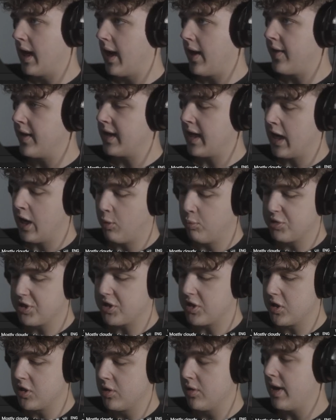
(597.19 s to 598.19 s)
And then it helps
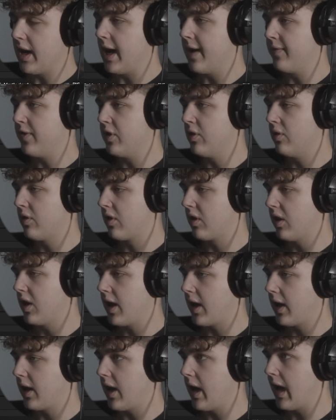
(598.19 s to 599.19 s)
too if you
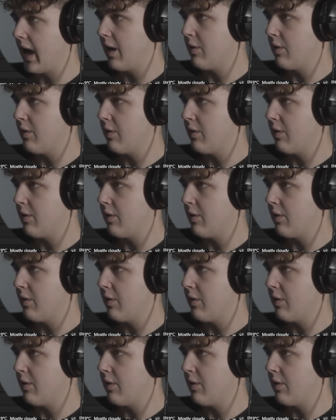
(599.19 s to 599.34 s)
click